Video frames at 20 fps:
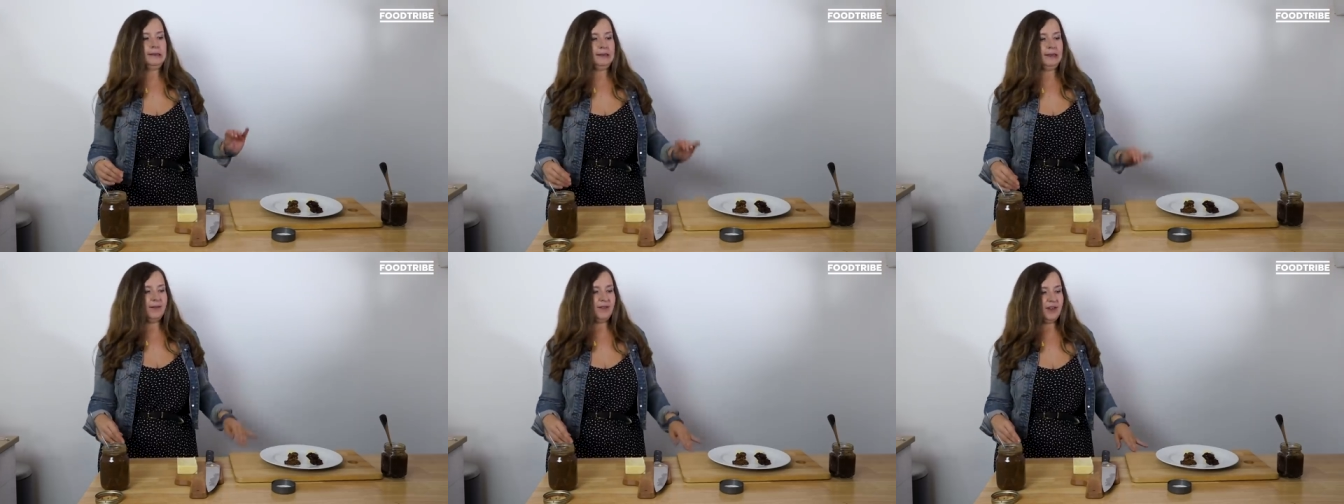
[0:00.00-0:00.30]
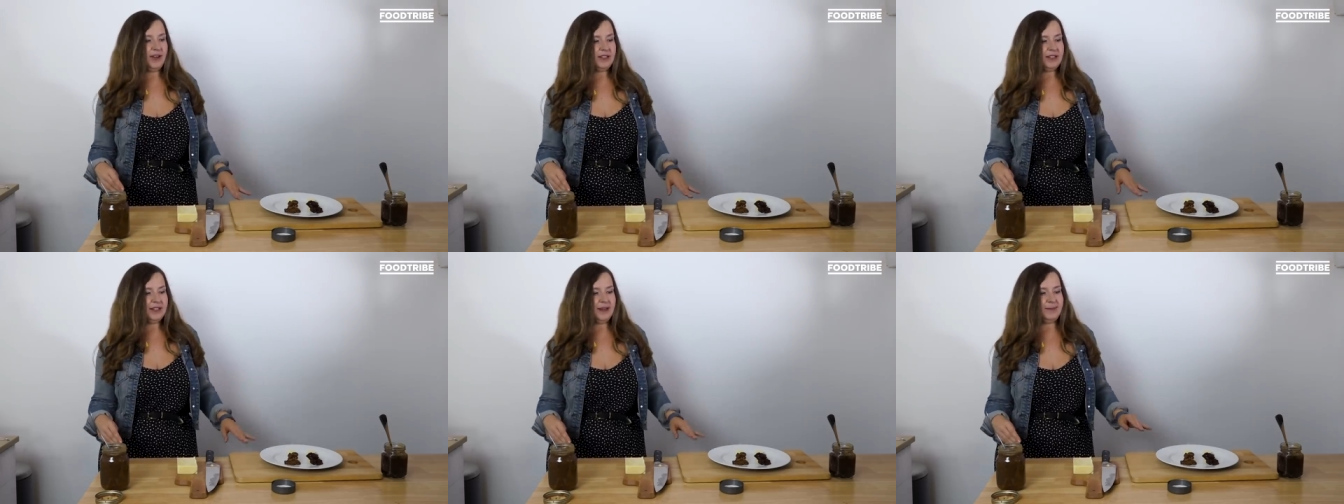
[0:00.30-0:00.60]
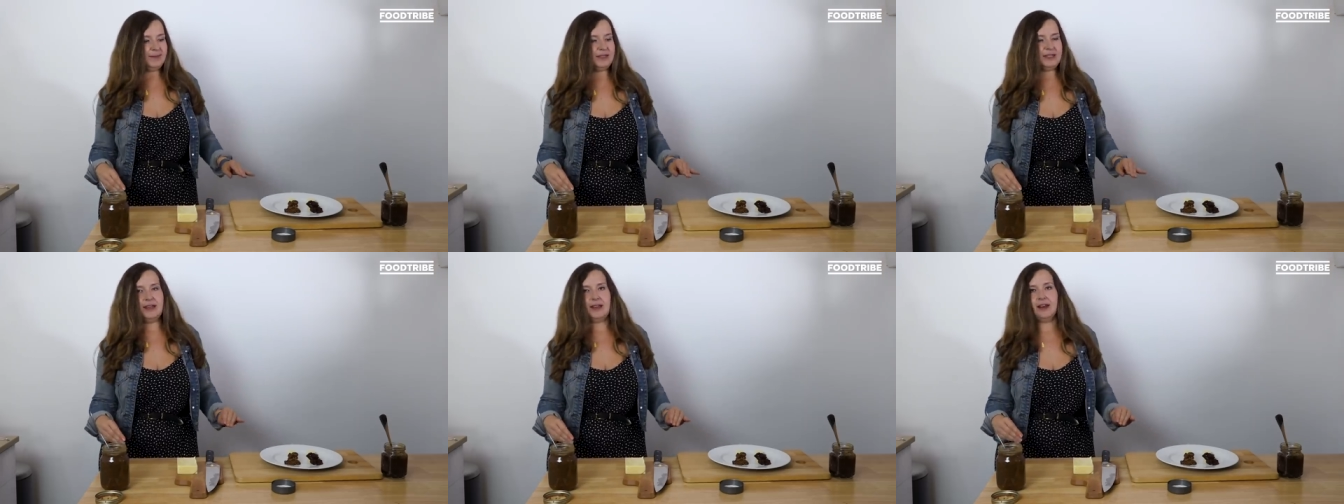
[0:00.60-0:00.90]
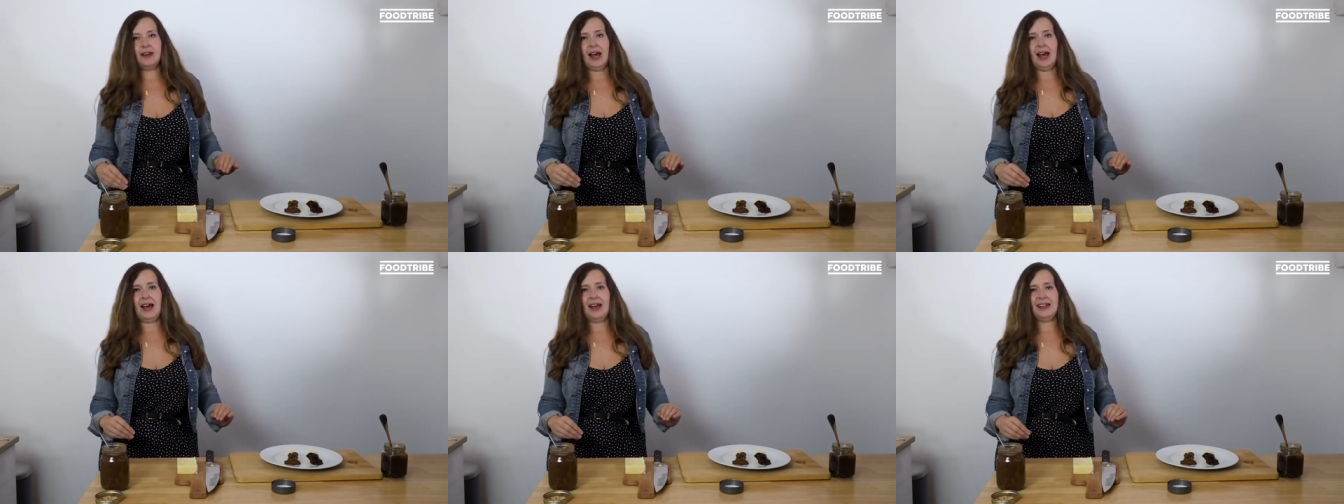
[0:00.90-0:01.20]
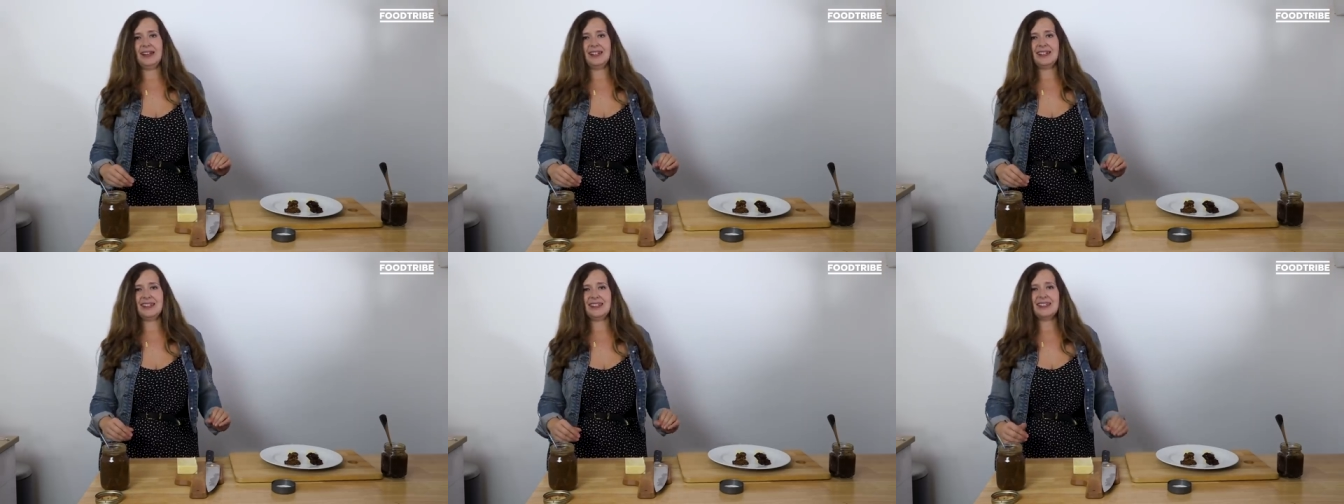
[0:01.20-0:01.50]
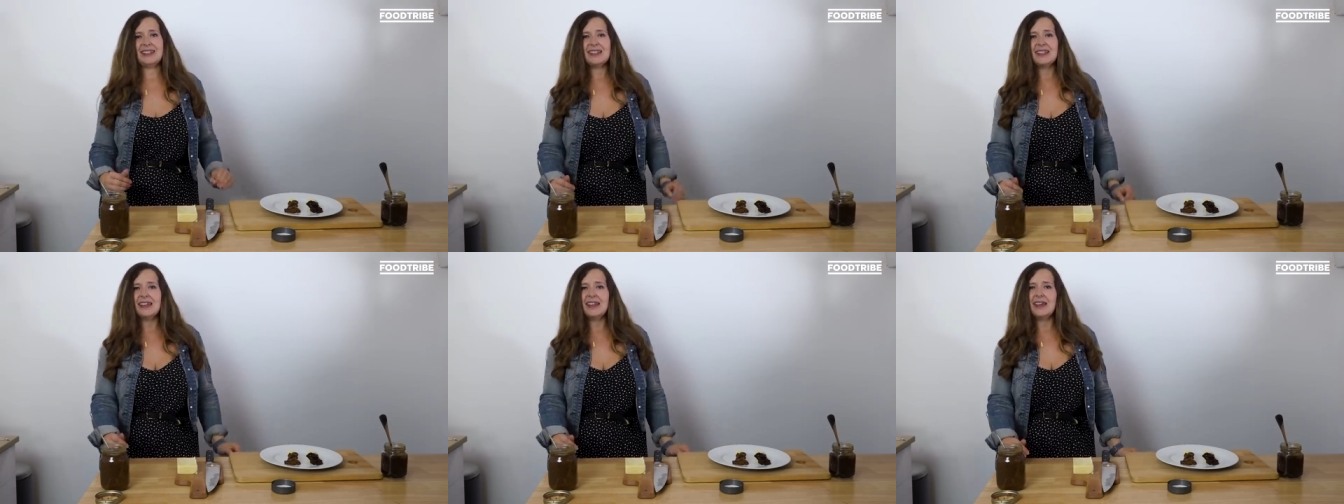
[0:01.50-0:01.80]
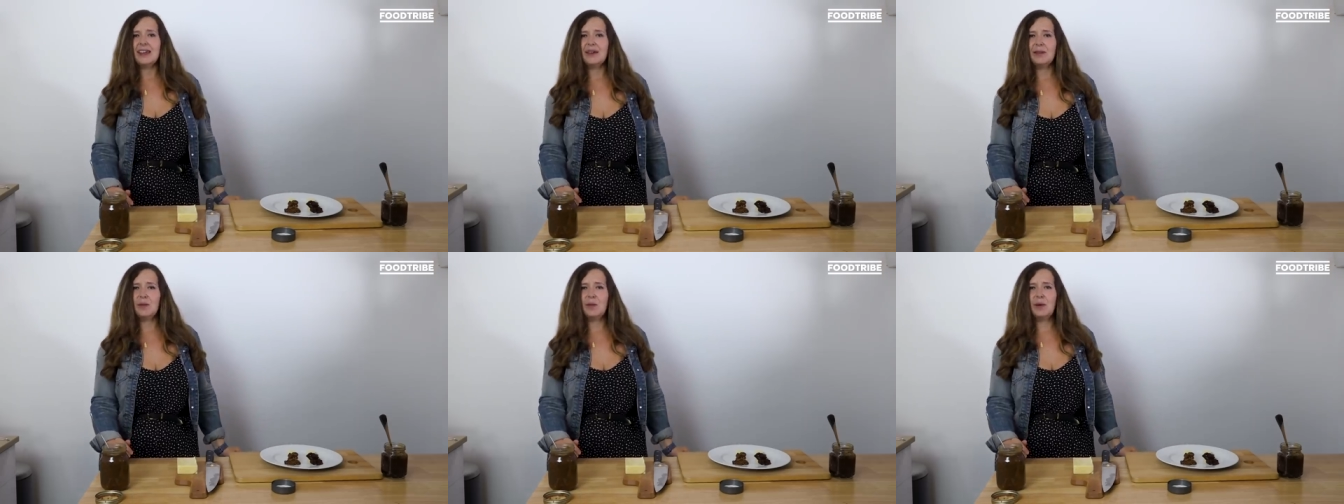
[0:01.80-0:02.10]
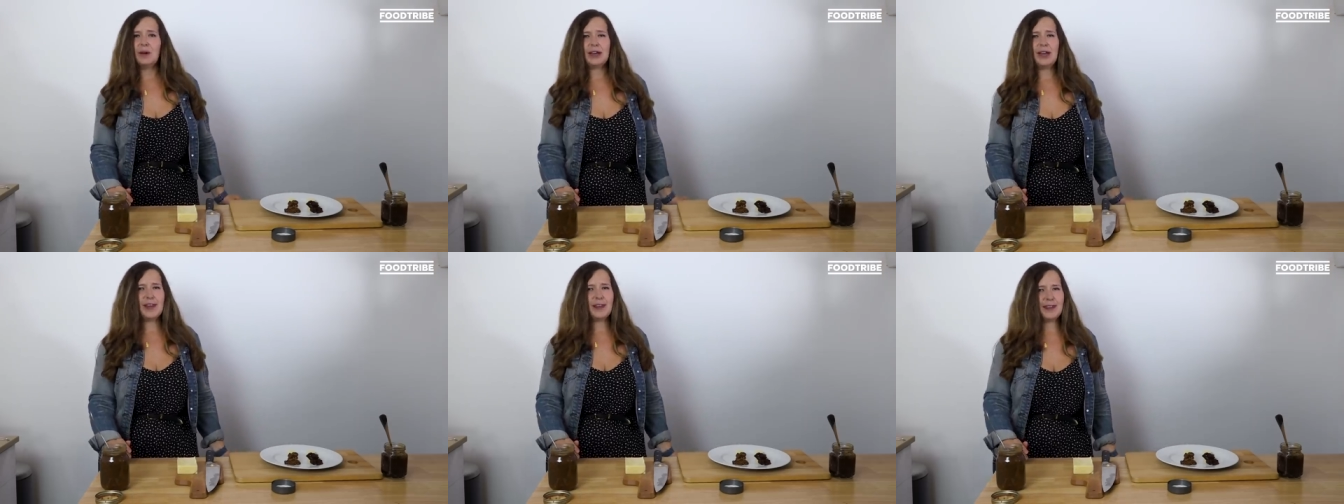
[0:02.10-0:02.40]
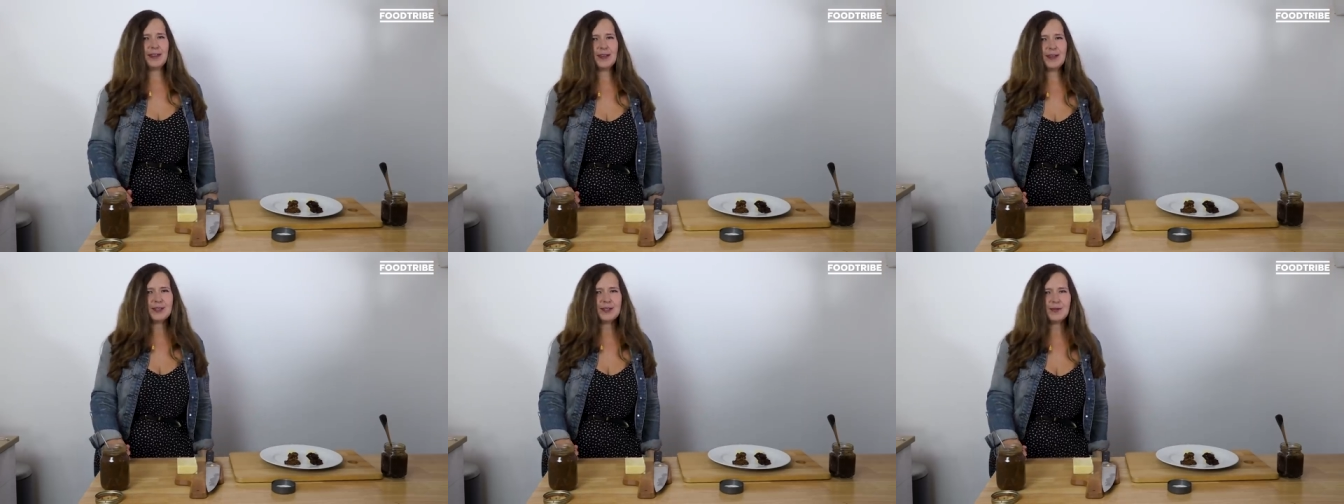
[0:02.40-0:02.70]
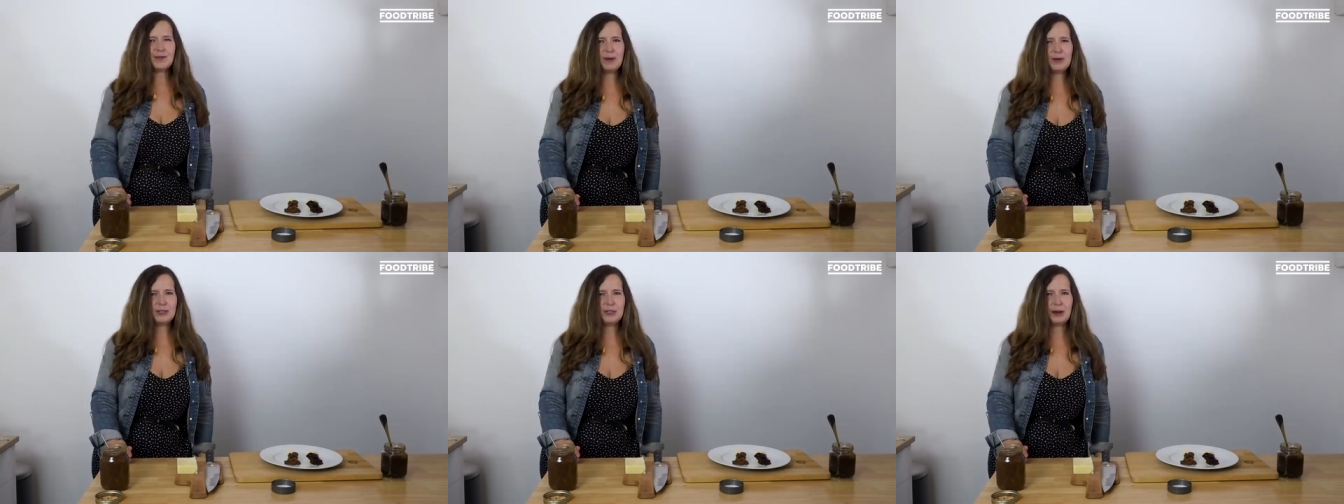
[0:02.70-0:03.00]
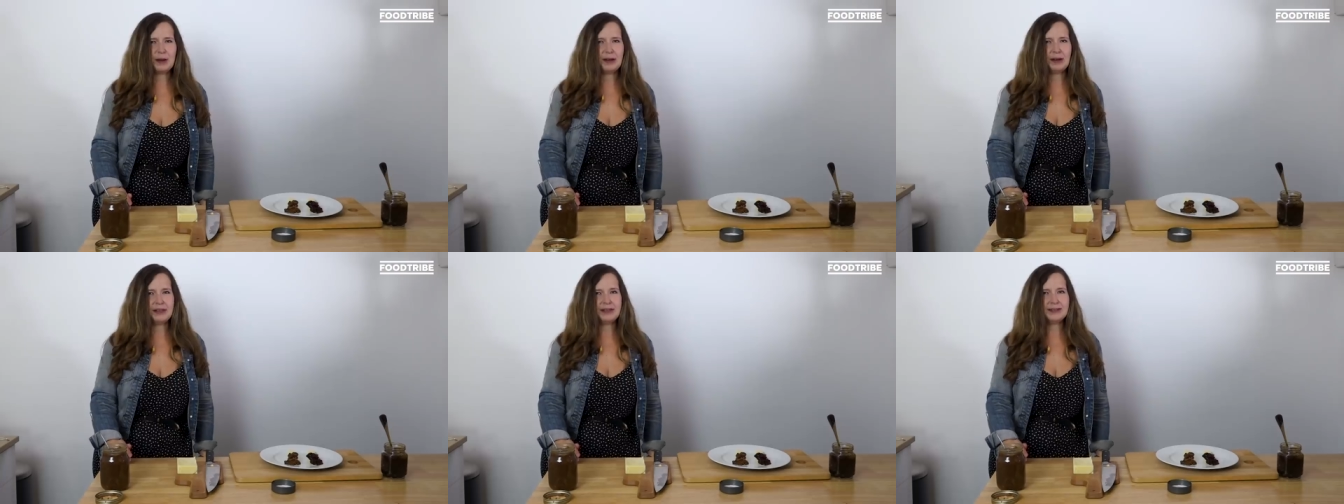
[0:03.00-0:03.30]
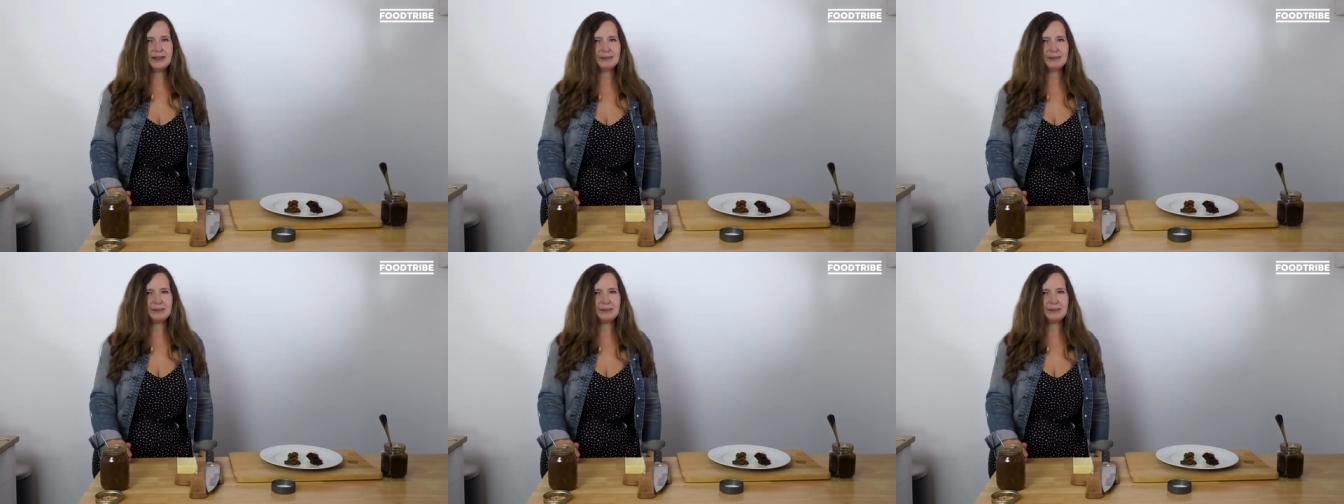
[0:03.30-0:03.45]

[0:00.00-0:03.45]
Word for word: invite James in and see what he thinks of my chutneys.